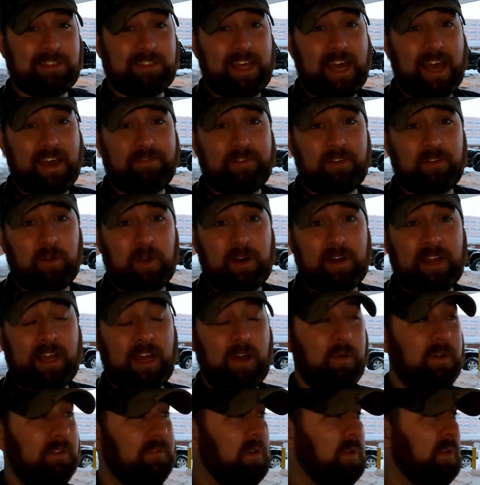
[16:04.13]
staffing right
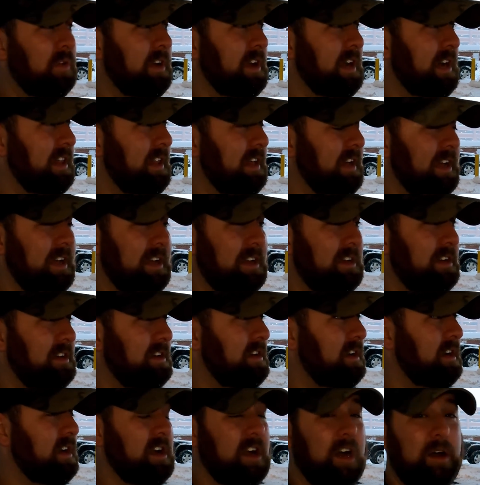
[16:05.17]
now. We've only got like
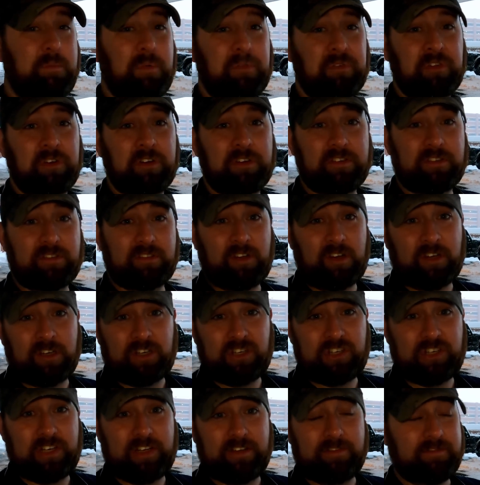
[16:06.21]
a couple nurses on
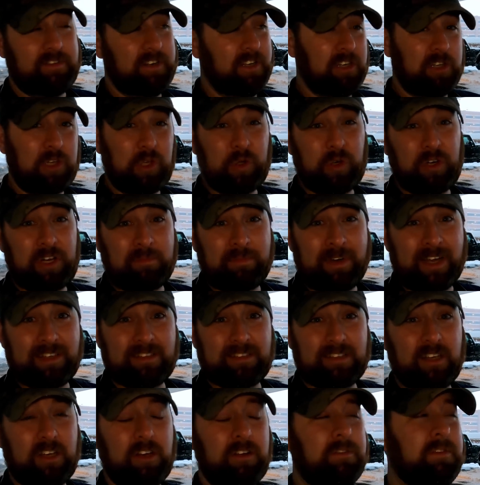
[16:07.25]
shift, including
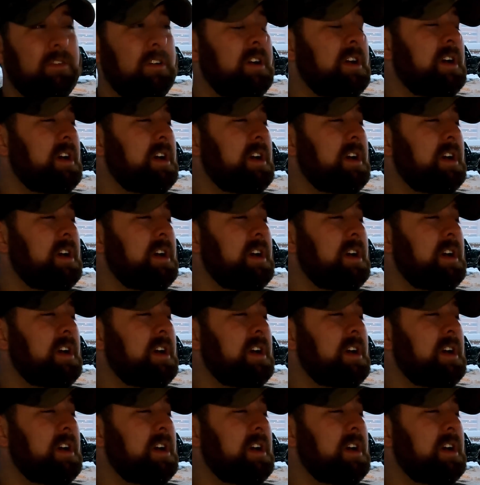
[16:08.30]
myself.